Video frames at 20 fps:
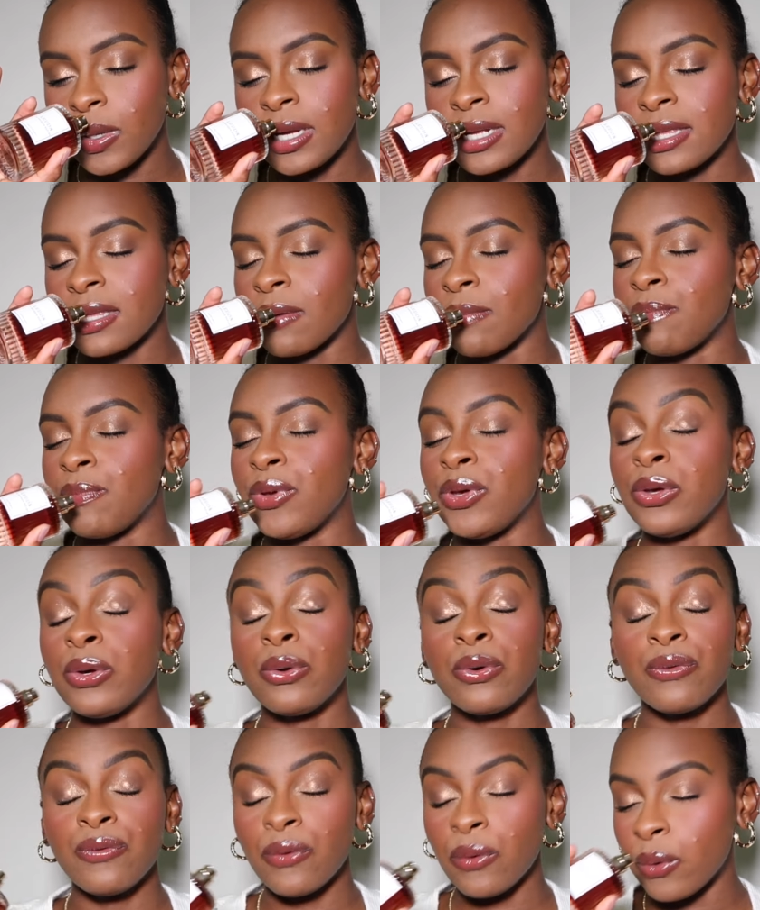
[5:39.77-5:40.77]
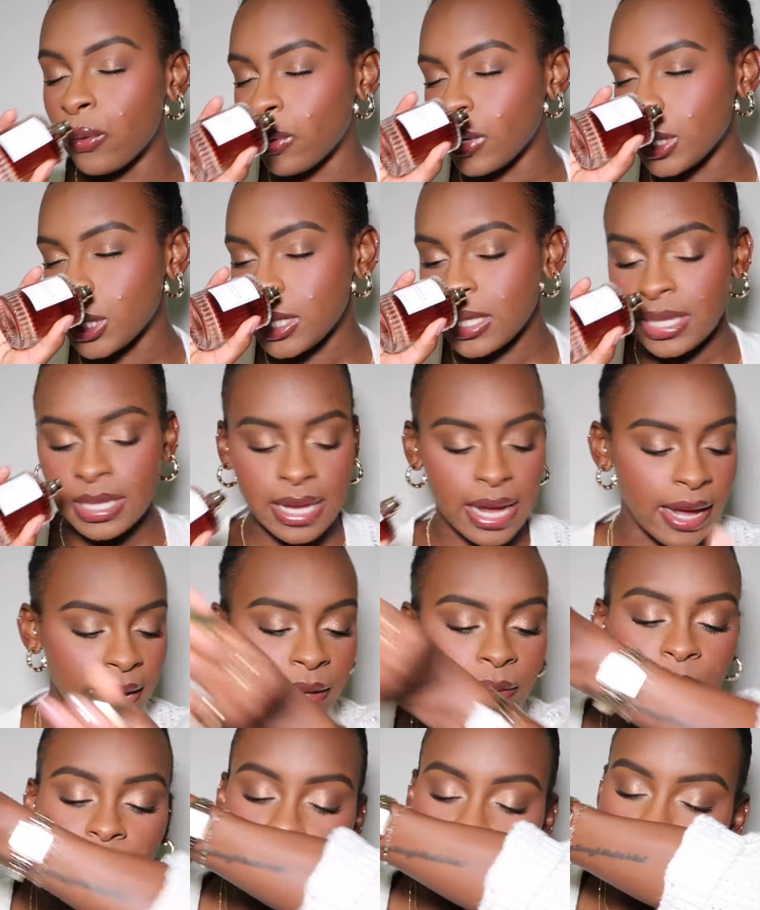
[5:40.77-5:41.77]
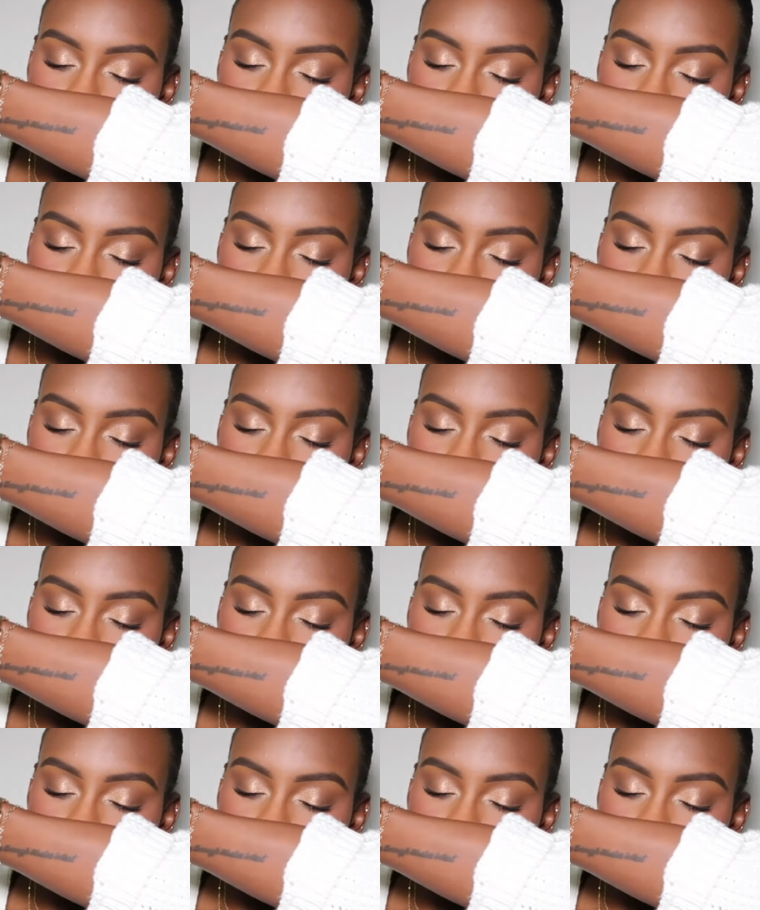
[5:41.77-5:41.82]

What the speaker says: It's a beautiful, gorgeous scent.